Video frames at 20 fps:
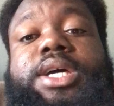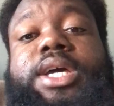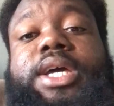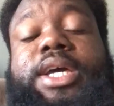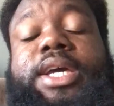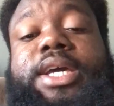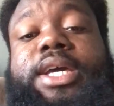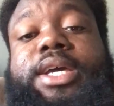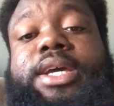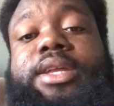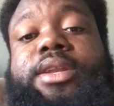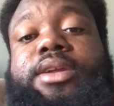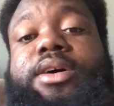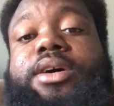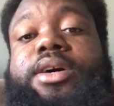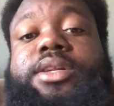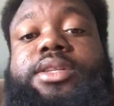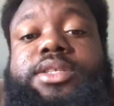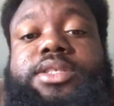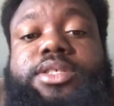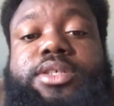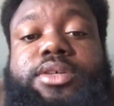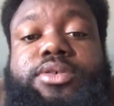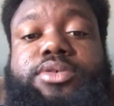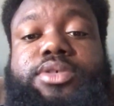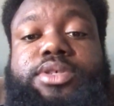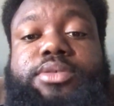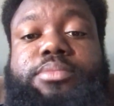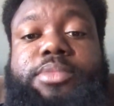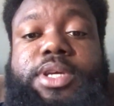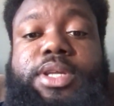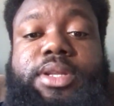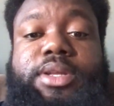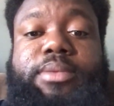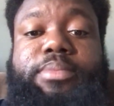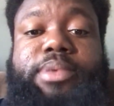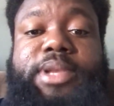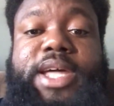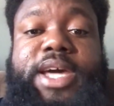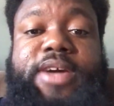and other social media
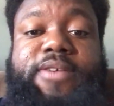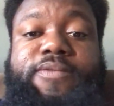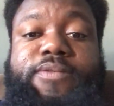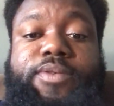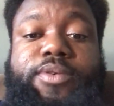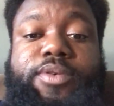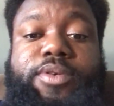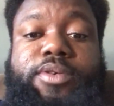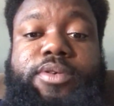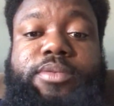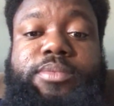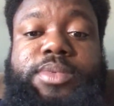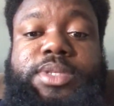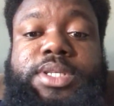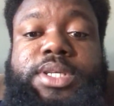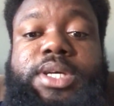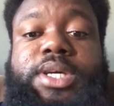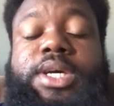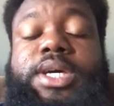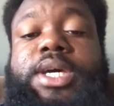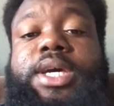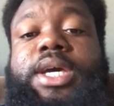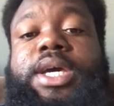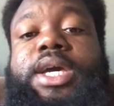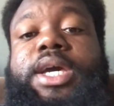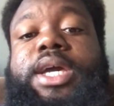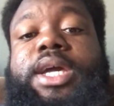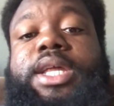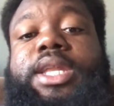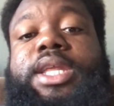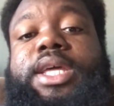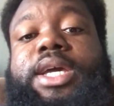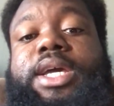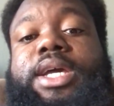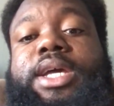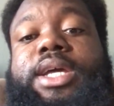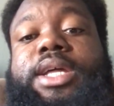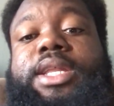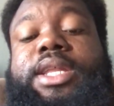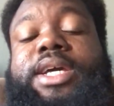platforms, and
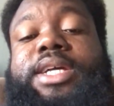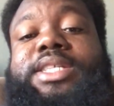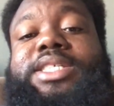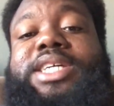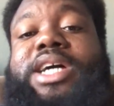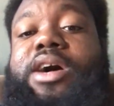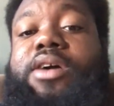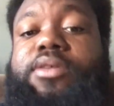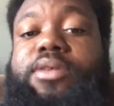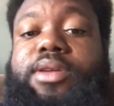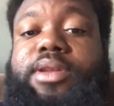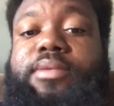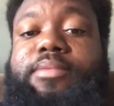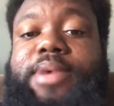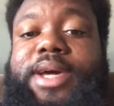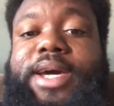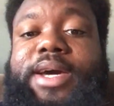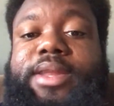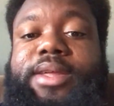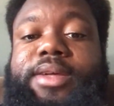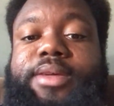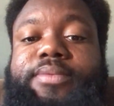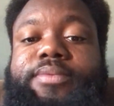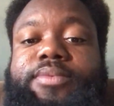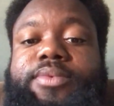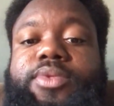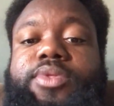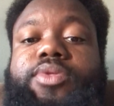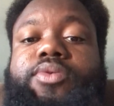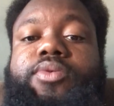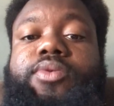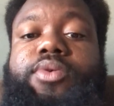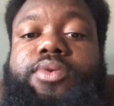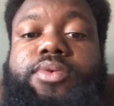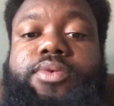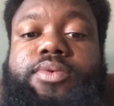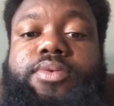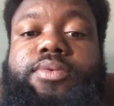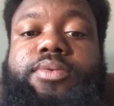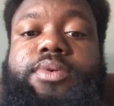then they talking about it
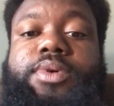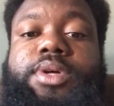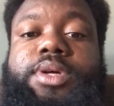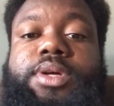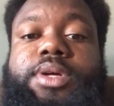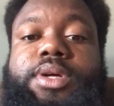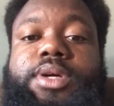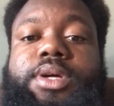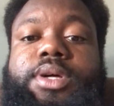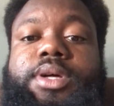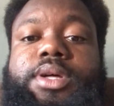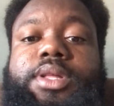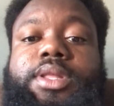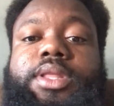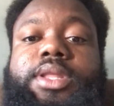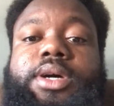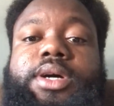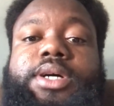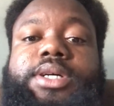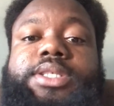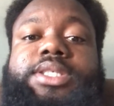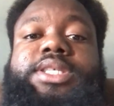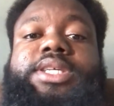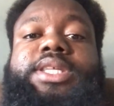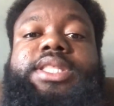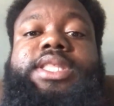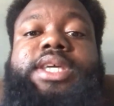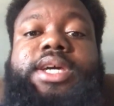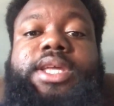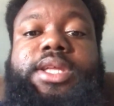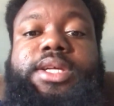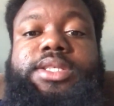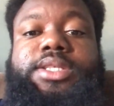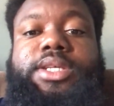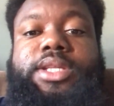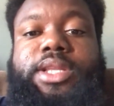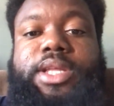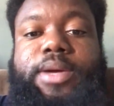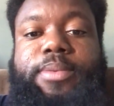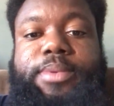through the synthetic
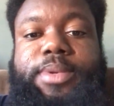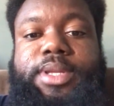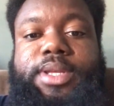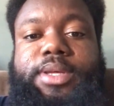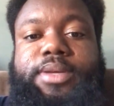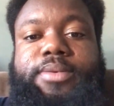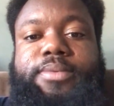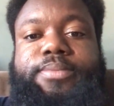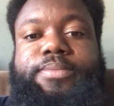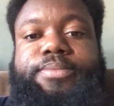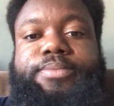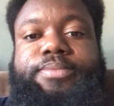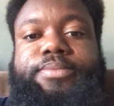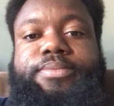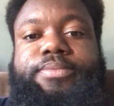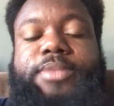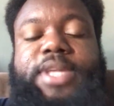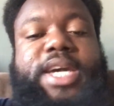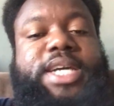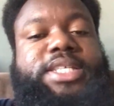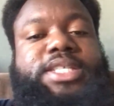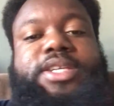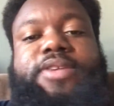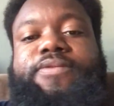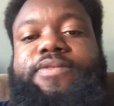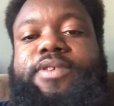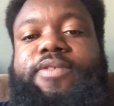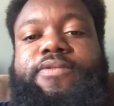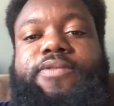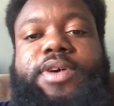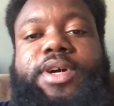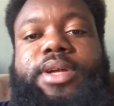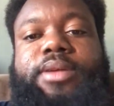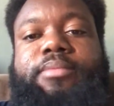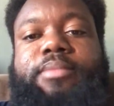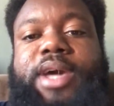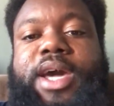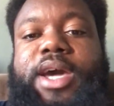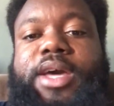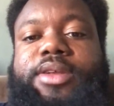telepathy as if it fucking
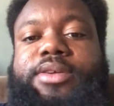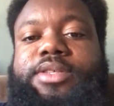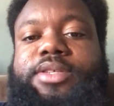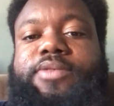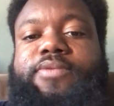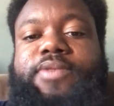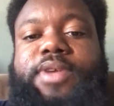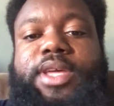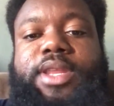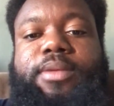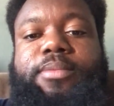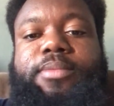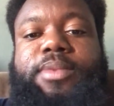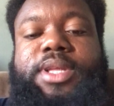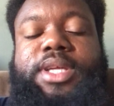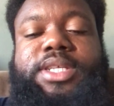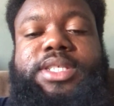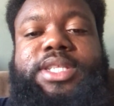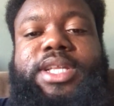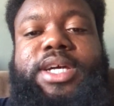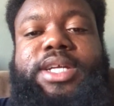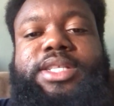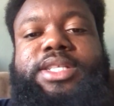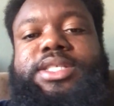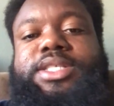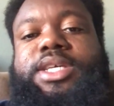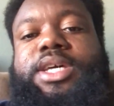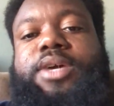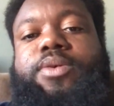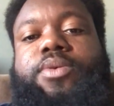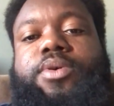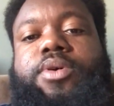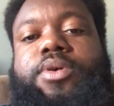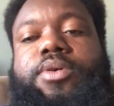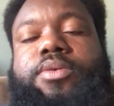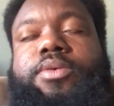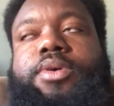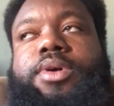matters. If any, they like to say, well,